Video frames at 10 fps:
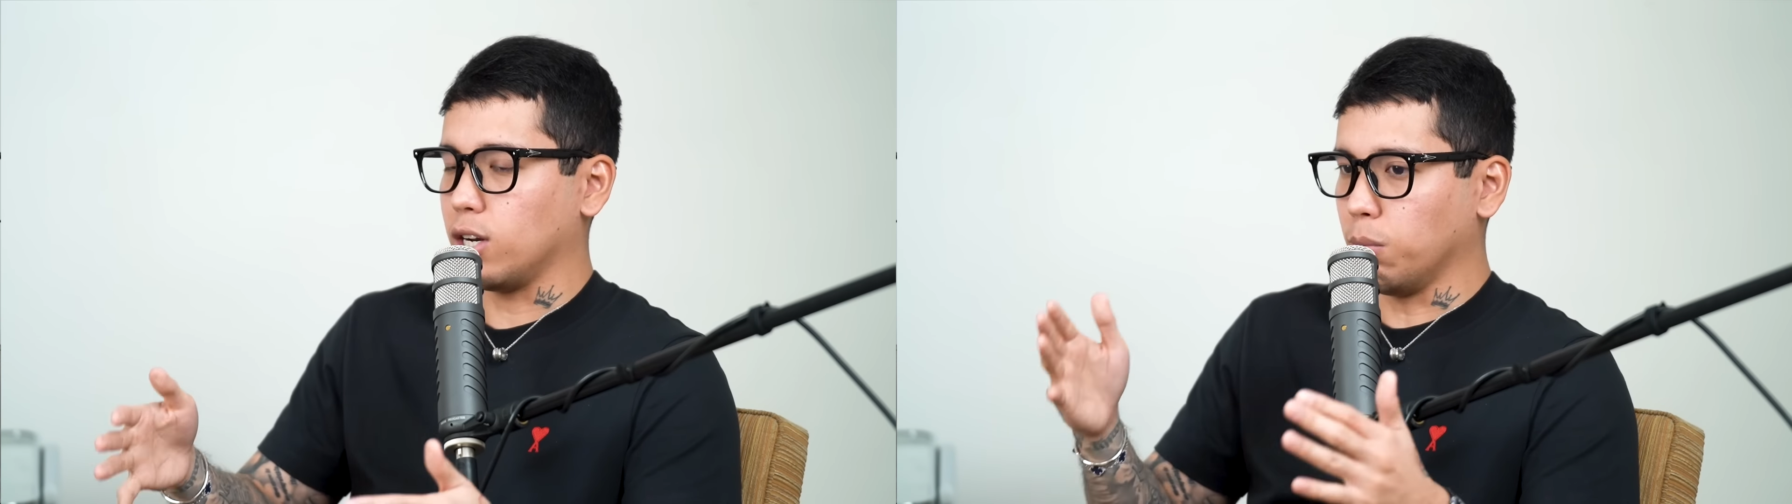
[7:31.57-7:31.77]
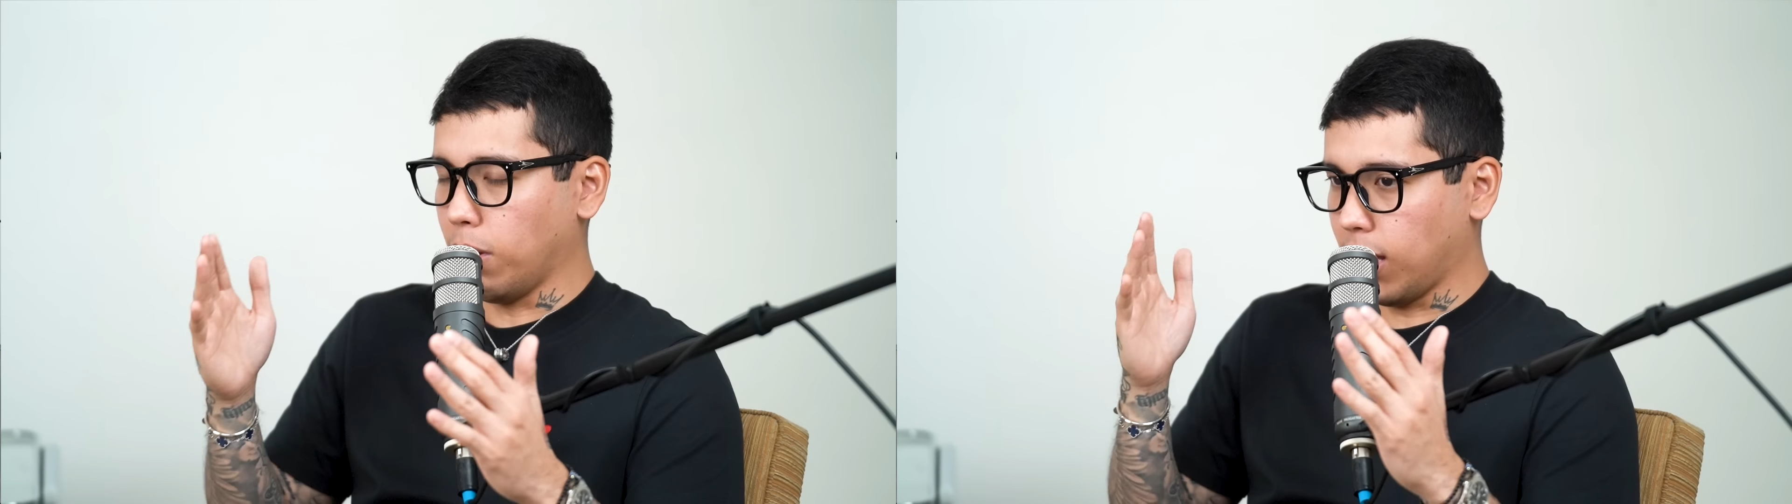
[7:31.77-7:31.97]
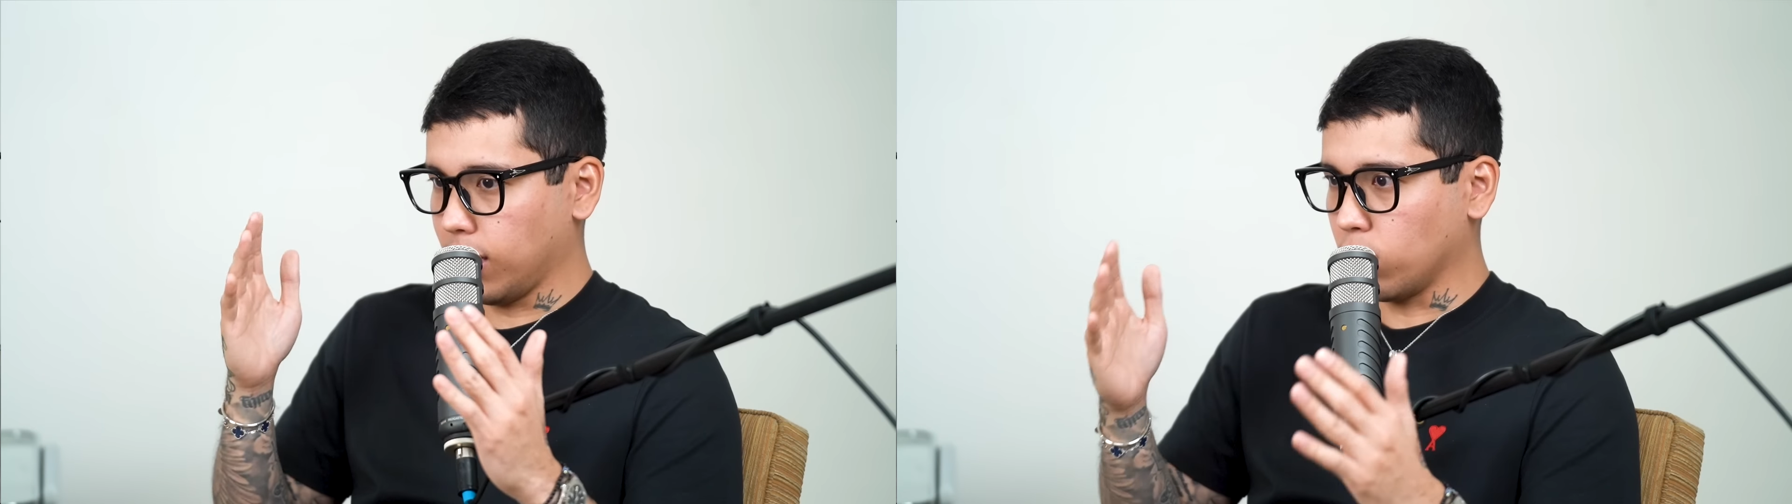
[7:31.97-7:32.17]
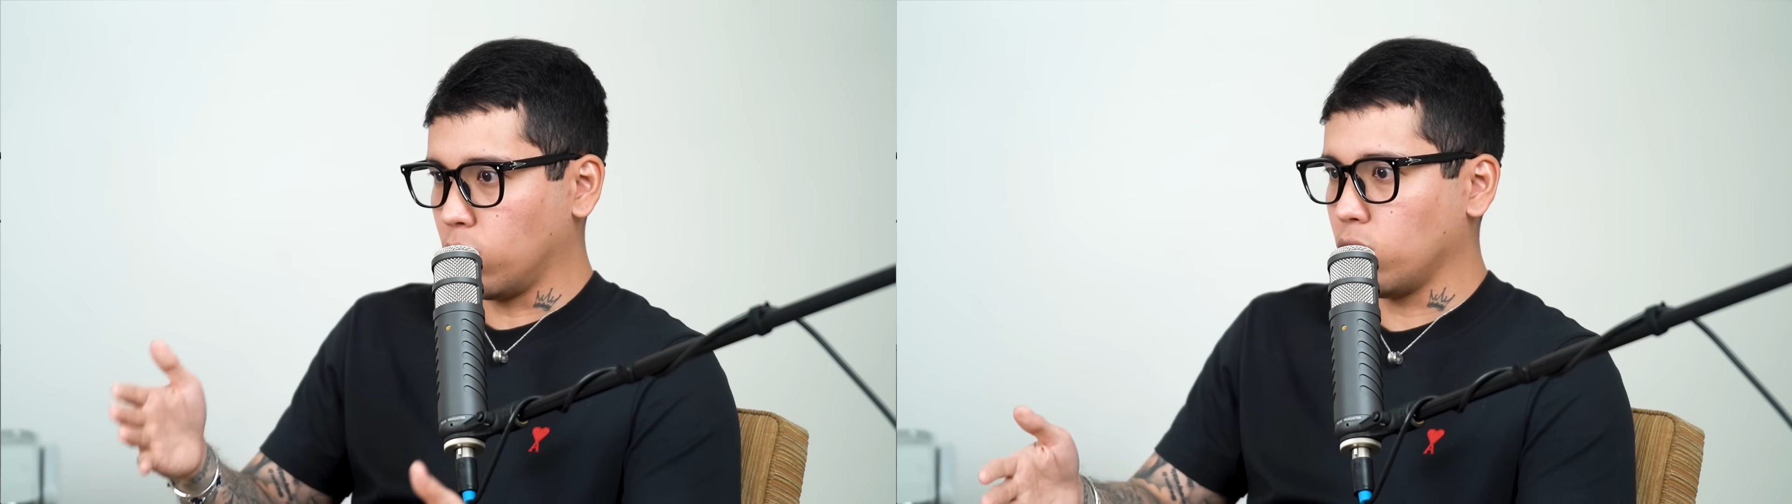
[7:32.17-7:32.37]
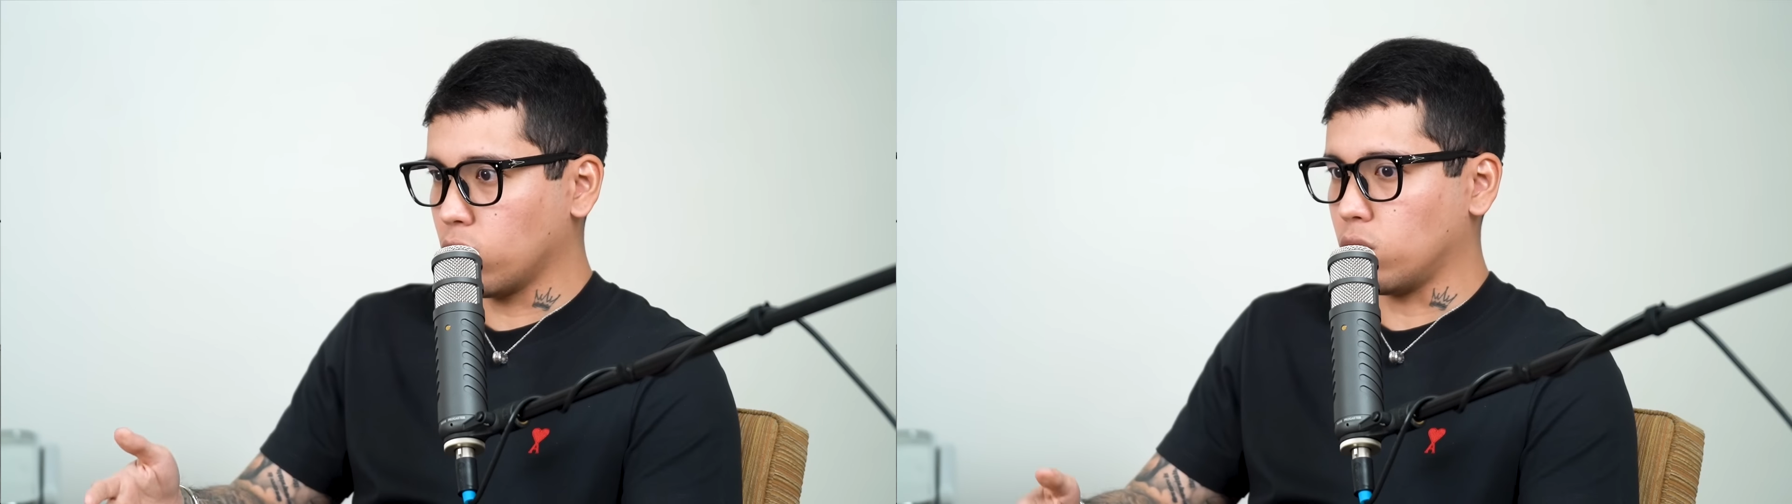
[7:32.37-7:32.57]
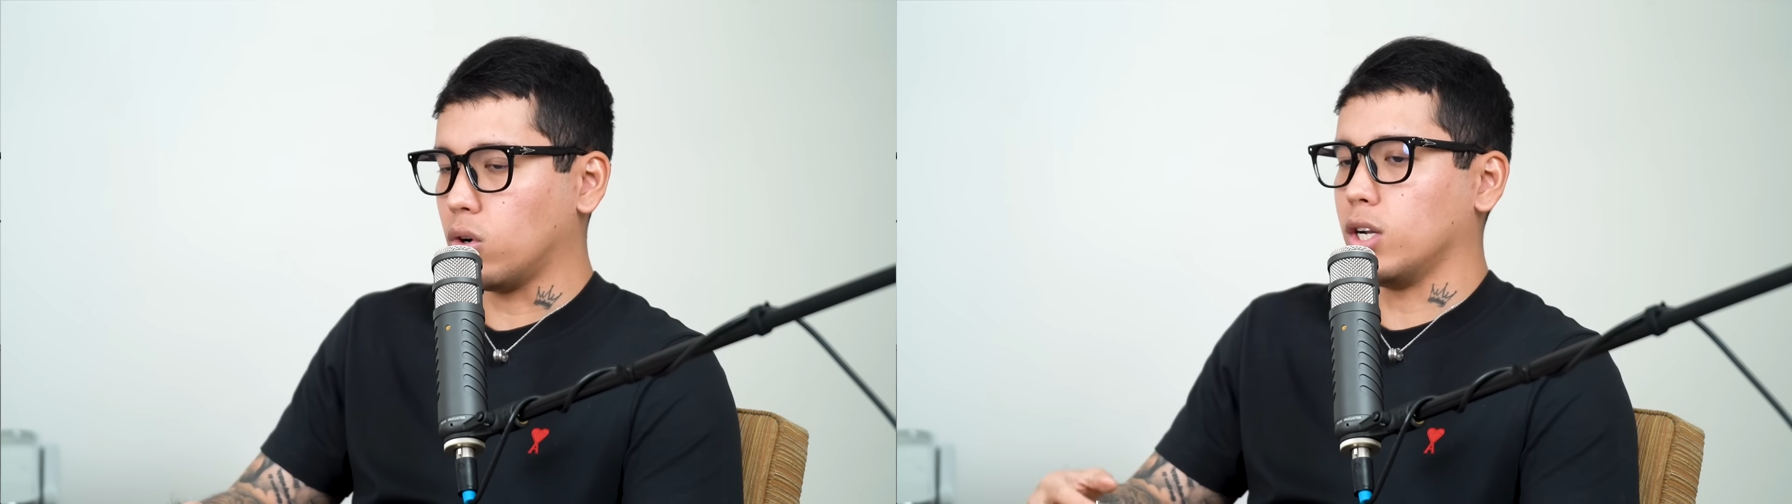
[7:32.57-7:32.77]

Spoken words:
Ano ba ang goal ko?